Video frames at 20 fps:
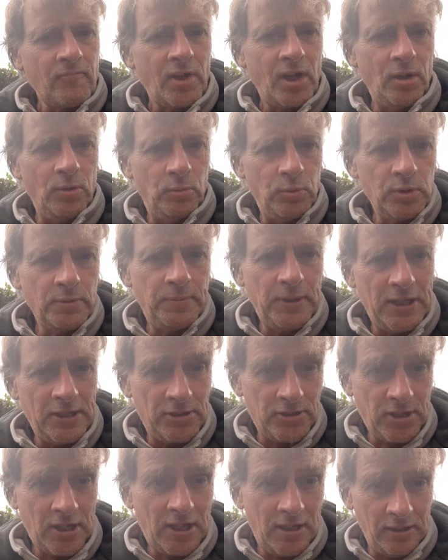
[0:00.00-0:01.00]

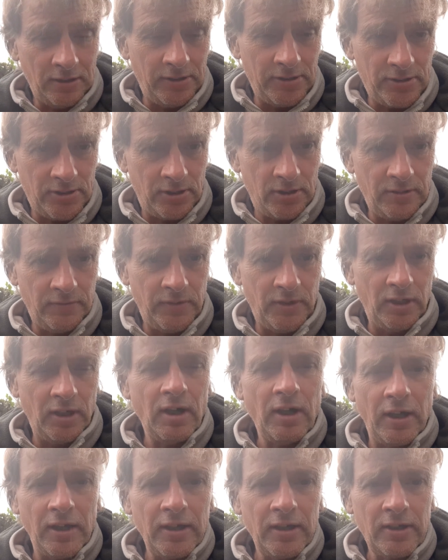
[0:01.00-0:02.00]
wood-based cat litter if you
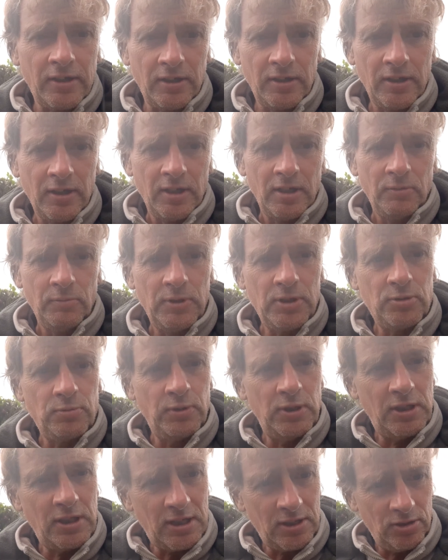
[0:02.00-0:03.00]
like, which
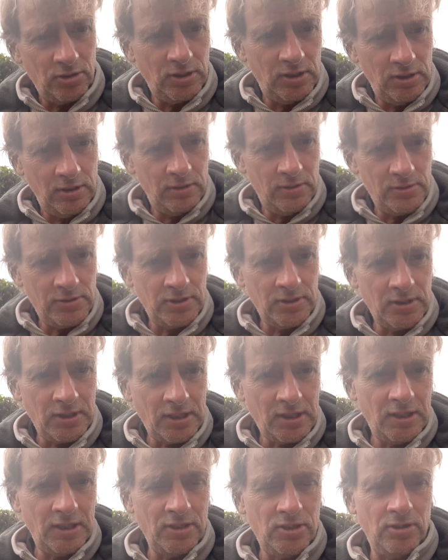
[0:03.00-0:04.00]
we actually use in the
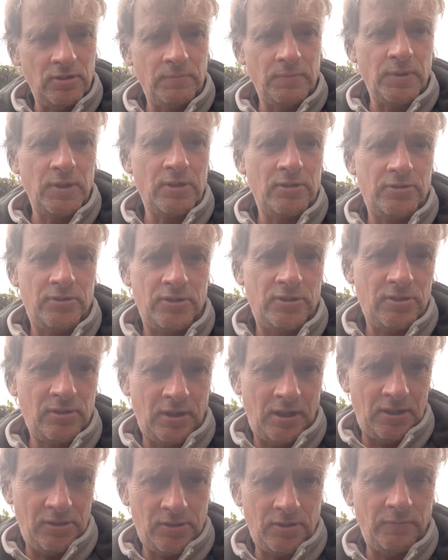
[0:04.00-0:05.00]
kitchen because
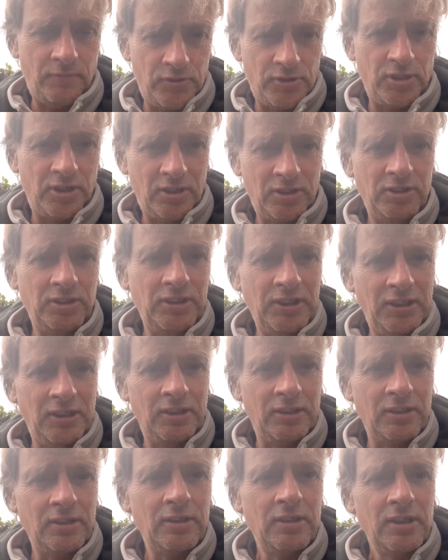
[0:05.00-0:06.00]
it's obviously
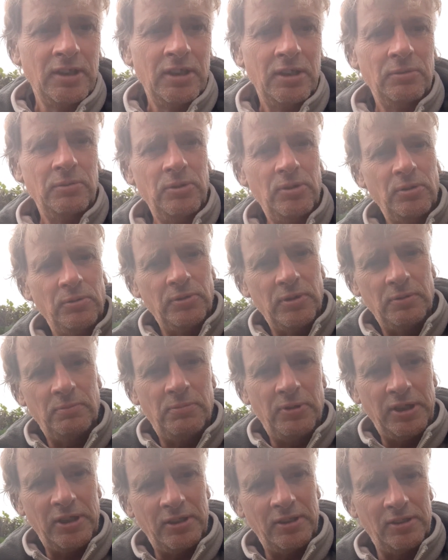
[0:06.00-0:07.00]
clean. We don't want to
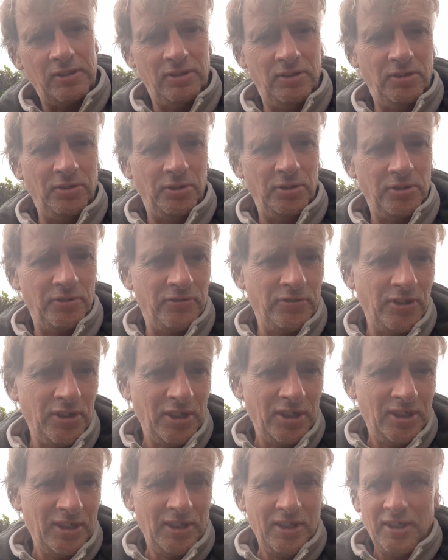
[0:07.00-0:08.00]
bring a load of
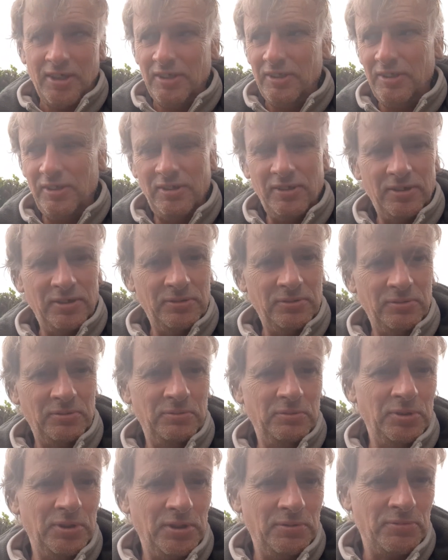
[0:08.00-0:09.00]

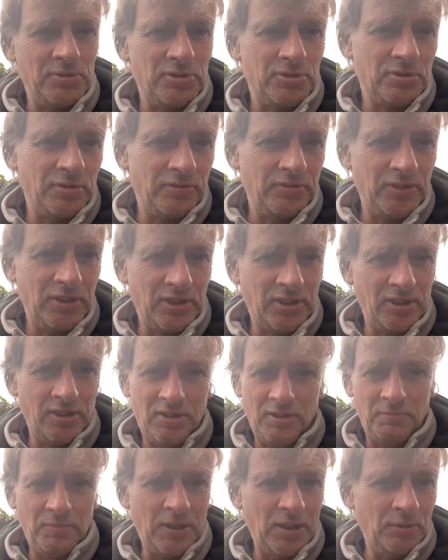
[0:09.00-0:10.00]
worms and stuff in the
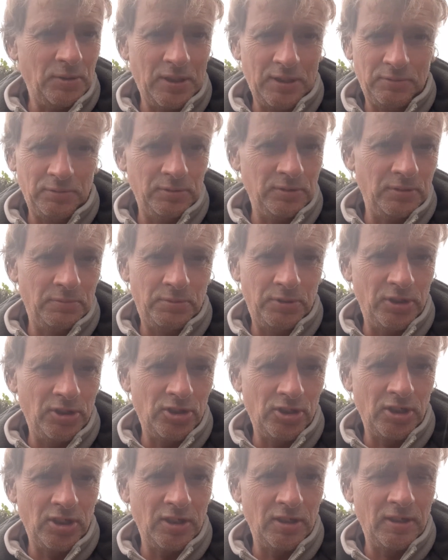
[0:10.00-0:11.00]
kitchen. My wife wouldn't
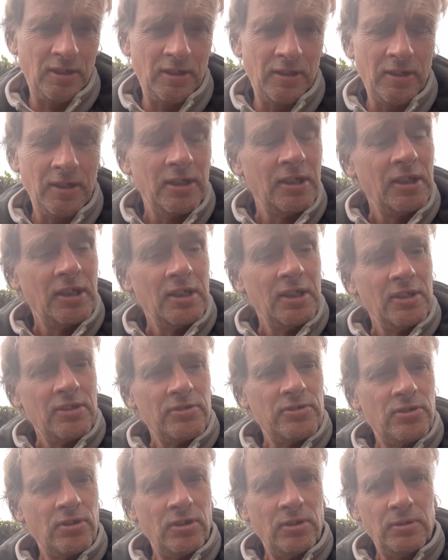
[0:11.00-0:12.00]
appreciate that.
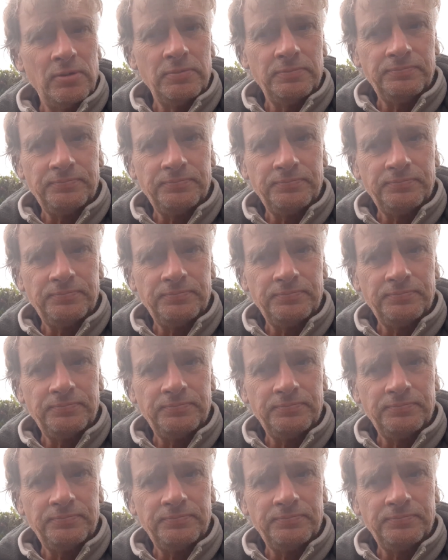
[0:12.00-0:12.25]
So